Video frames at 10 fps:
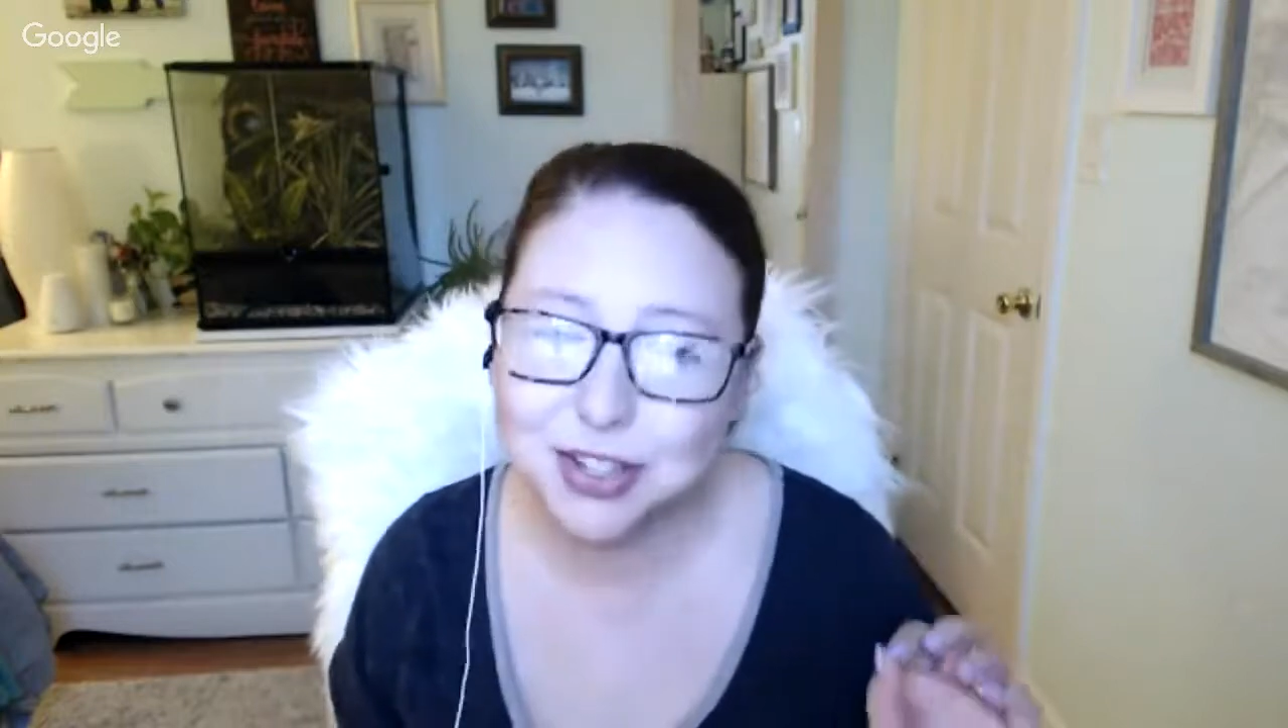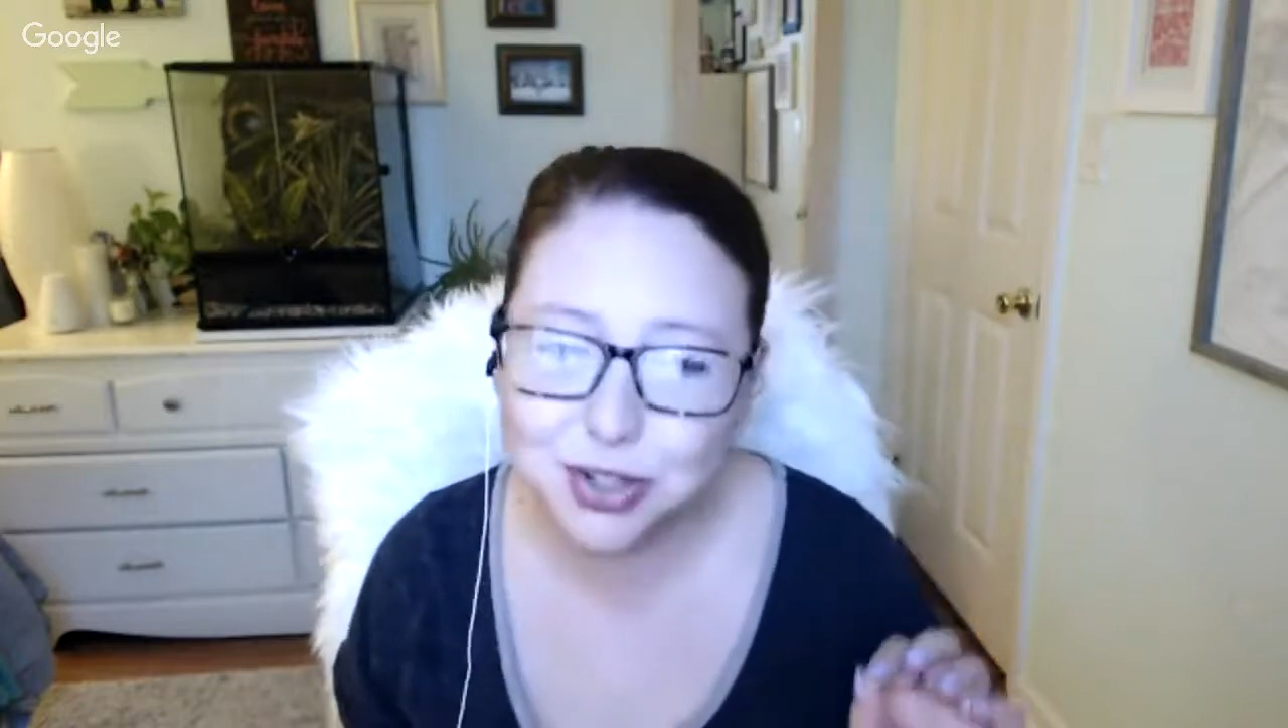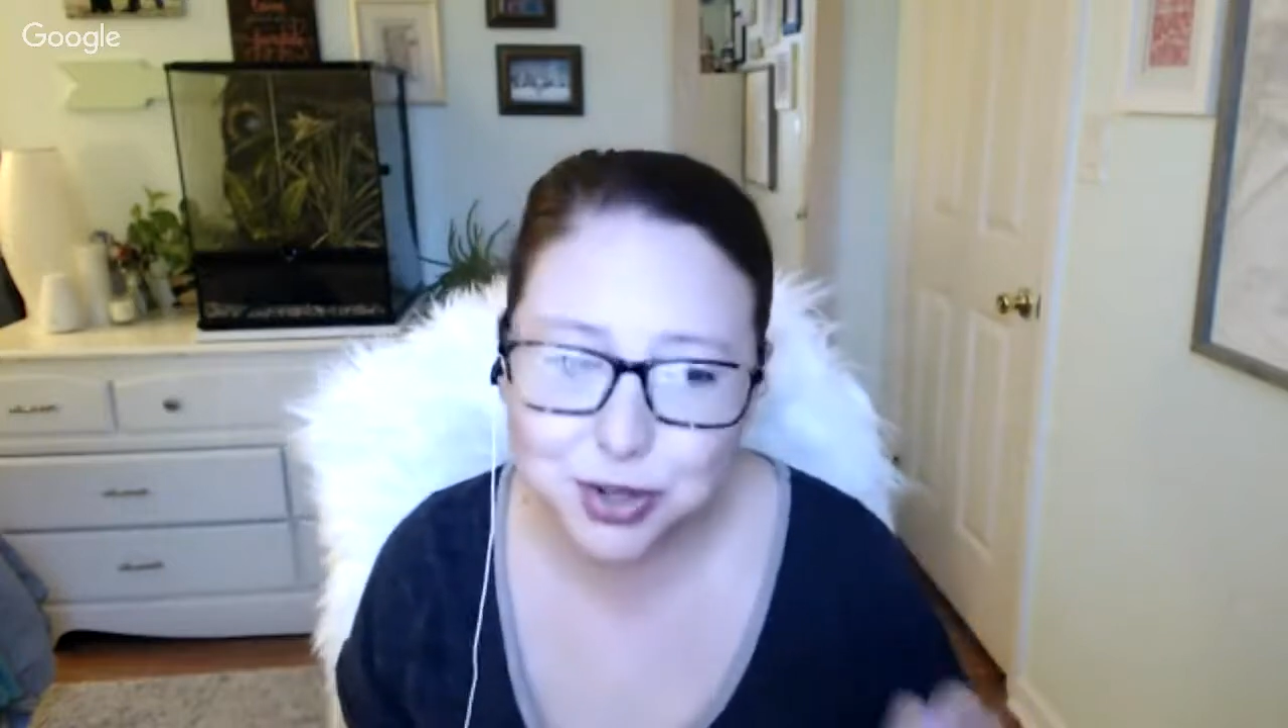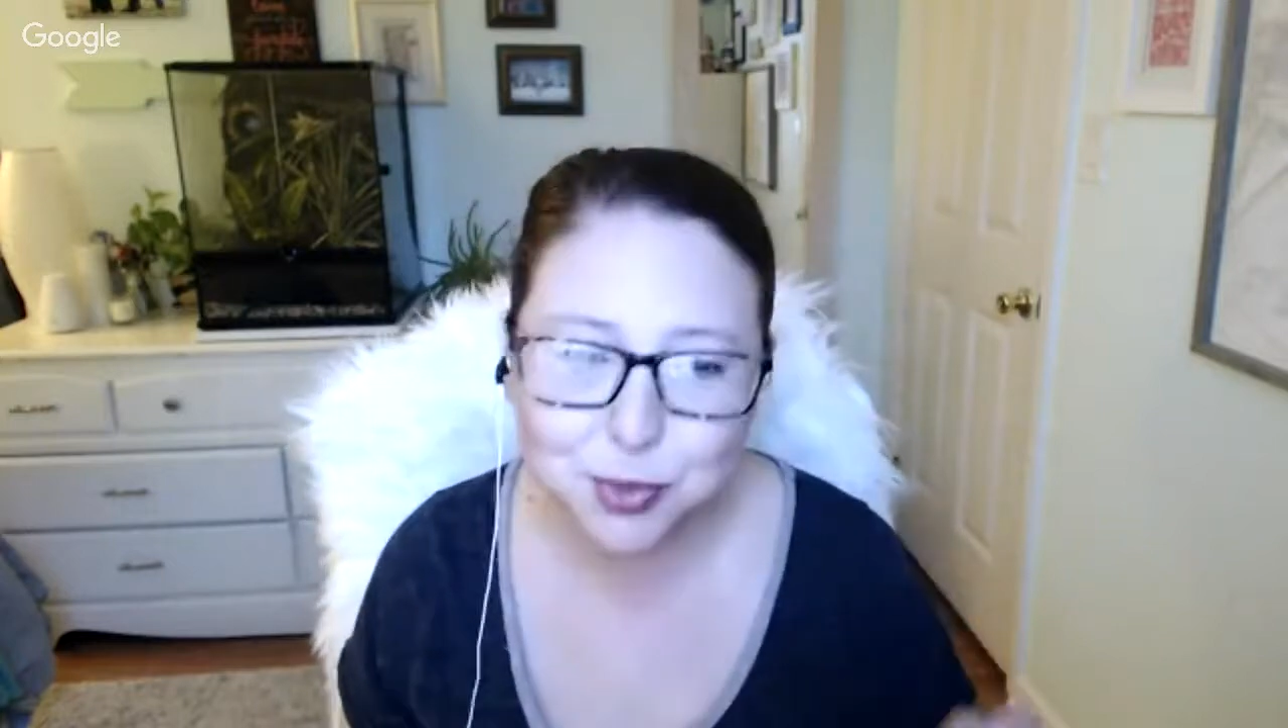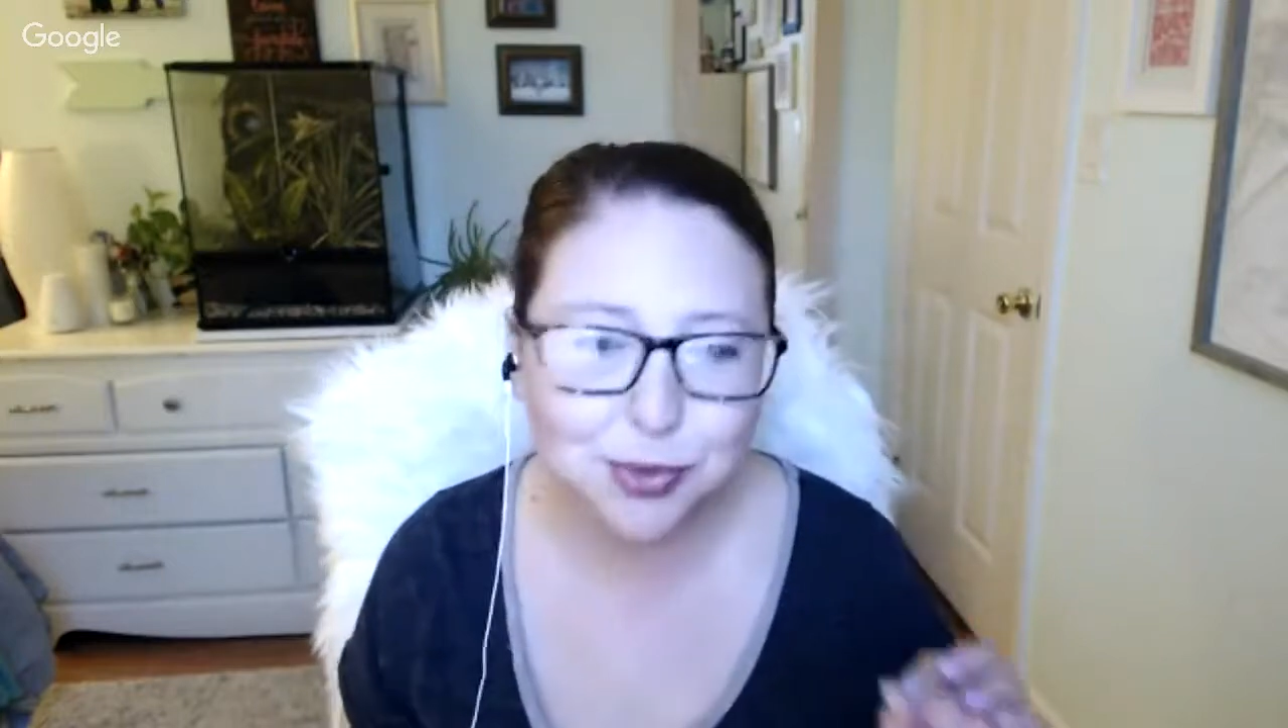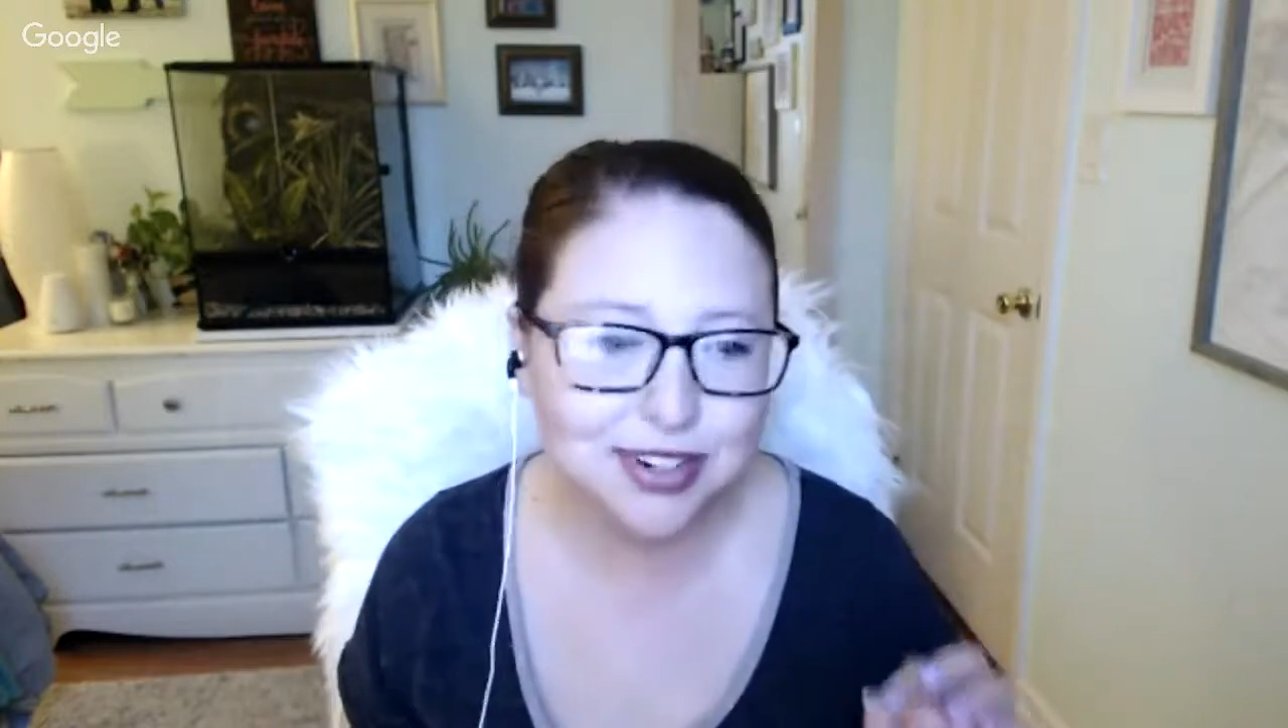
super